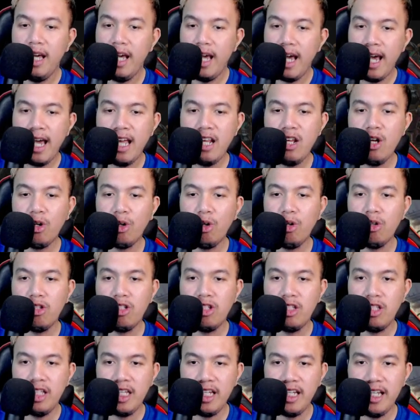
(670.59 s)
And you could
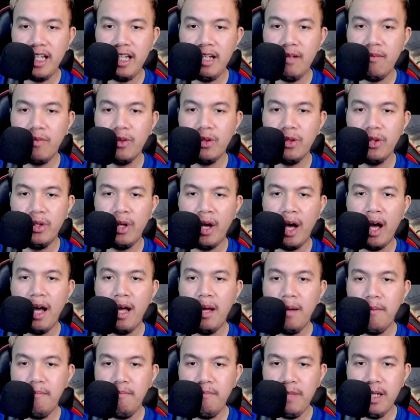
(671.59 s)
see
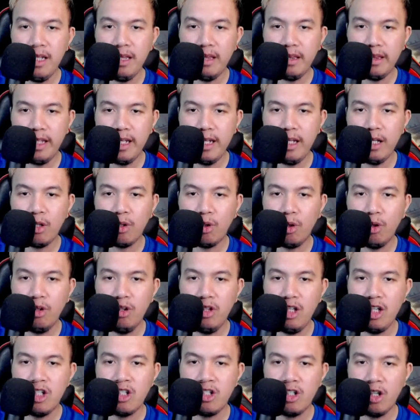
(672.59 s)
the minting
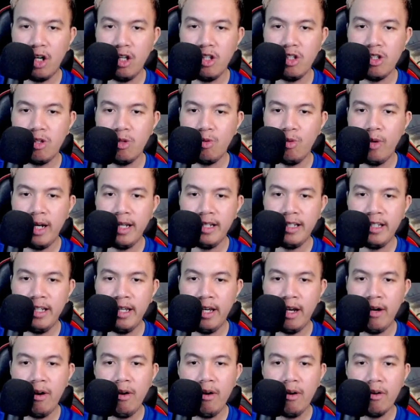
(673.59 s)
conditions right
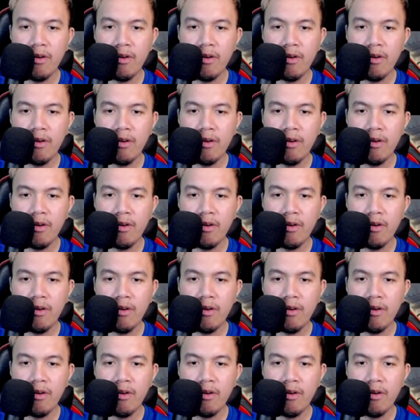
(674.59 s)
here.